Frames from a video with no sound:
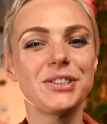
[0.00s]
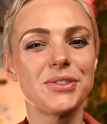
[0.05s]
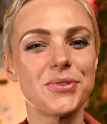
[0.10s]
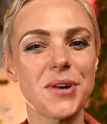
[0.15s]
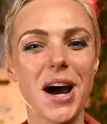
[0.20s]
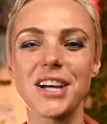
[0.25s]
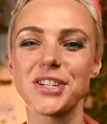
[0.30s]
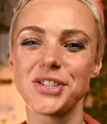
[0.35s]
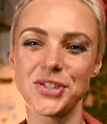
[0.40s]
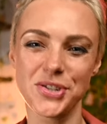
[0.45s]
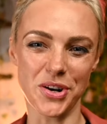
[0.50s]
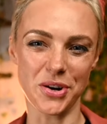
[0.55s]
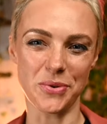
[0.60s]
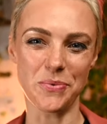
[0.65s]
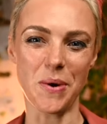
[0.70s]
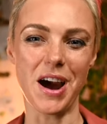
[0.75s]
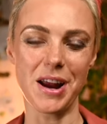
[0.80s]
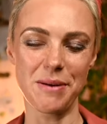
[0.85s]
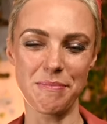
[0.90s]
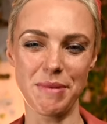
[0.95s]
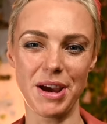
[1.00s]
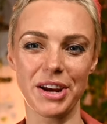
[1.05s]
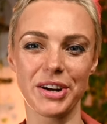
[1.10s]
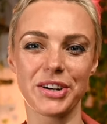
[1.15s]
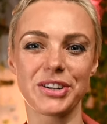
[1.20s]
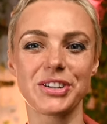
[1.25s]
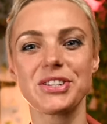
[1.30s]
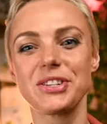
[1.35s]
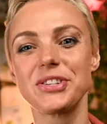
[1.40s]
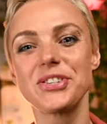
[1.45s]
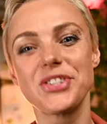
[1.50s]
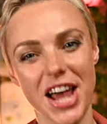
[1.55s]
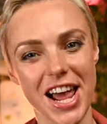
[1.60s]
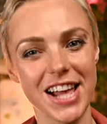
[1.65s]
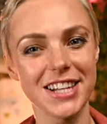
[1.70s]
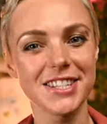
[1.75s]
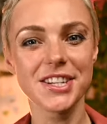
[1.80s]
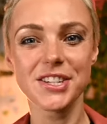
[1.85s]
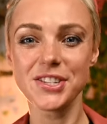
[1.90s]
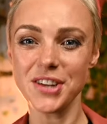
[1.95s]
Trust your winemakers.
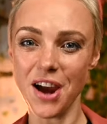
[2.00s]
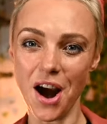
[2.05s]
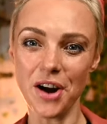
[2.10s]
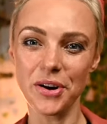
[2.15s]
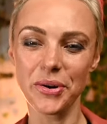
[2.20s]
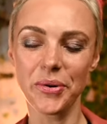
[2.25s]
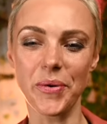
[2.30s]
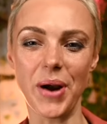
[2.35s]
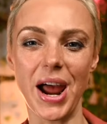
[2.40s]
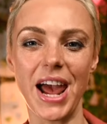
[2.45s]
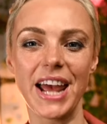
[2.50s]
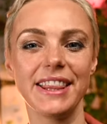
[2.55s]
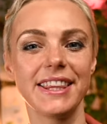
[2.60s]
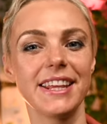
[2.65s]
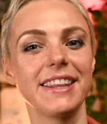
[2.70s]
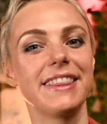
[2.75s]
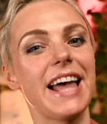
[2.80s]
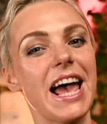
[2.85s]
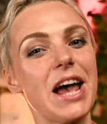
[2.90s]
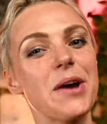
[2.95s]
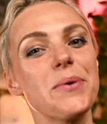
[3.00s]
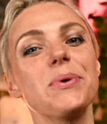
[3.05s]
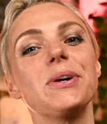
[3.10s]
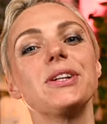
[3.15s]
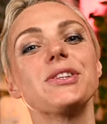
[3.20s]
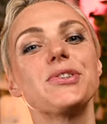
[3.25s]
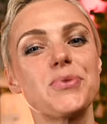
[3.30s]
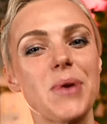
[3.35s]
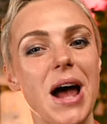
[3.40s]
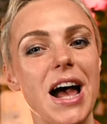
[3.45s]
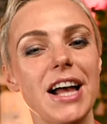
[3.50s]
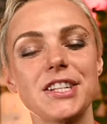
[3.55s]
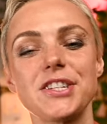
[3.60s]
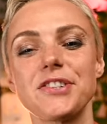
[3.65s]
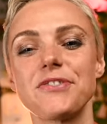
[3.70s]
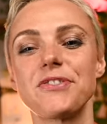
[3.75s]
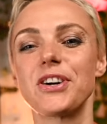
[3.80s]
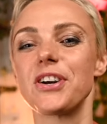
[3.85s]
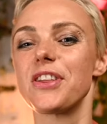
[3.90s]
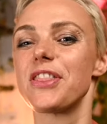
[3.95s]
Chances are great that they will
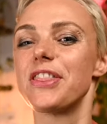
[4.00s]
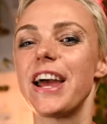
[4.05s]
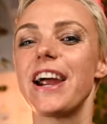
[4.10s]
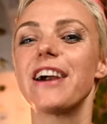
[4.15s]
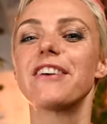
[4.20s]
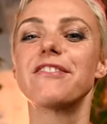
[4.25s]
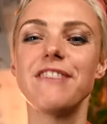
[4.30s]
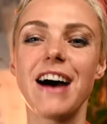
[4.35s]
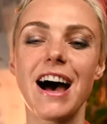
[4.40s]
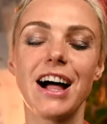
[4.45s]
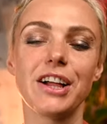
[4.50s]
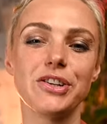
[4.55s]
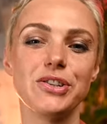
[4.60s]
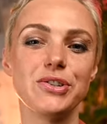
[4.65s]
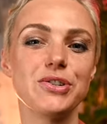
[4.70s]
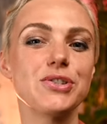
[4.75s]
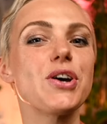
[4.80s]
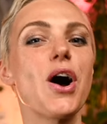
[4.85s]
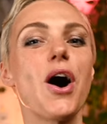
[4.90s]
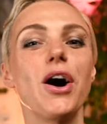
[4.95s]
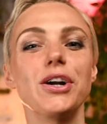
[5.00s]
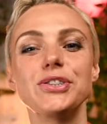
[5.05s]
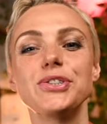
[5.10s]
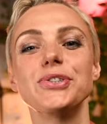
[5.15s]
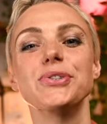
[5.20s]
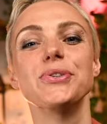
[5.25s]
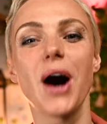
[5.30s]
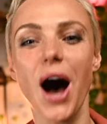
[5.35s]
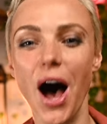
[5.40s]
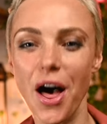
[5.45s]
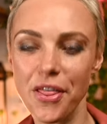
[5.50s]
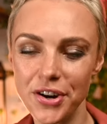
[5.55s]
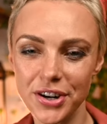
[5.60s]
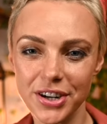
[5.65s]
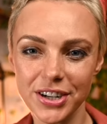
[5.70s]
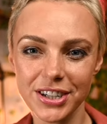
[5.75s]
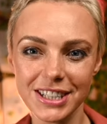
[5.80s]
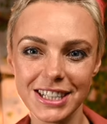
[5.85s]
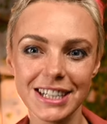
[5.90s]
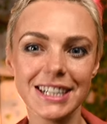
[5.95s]
transfer their values onto
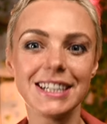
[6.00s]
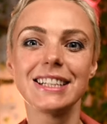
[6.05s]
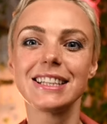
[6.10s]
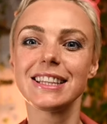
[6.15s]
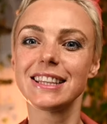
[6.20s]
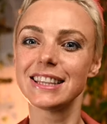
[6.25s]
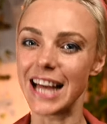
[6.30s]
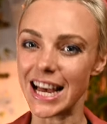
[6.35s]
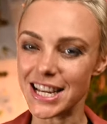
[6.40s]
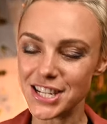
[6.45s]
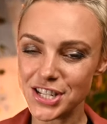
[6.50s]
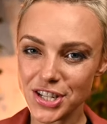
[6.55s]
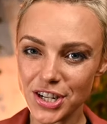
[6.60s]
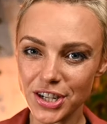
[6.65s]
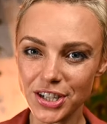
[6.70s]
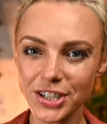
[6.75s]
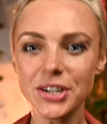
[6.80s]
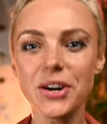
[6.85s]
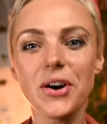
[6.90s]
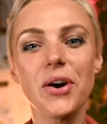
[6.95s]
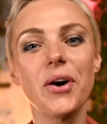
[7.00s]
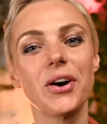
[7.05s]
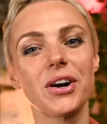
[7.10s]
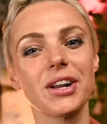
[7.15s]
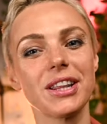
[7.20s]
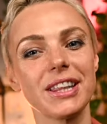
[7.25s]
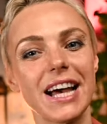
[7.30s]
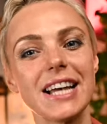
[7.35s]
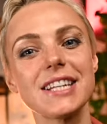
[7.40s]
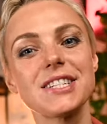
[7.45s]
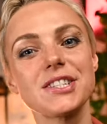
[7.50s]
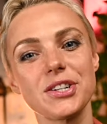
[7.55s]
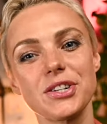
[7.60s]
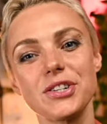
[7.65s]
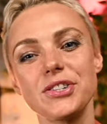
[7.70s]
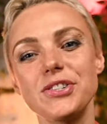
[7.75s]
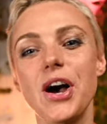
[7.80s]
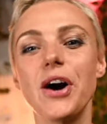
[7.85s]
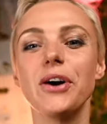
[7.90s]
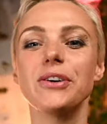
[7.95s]
other, lesser or lesser
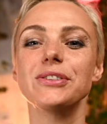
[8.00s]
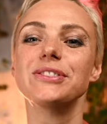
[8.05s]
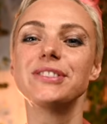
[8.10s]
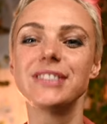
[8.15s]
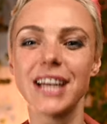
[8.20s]
known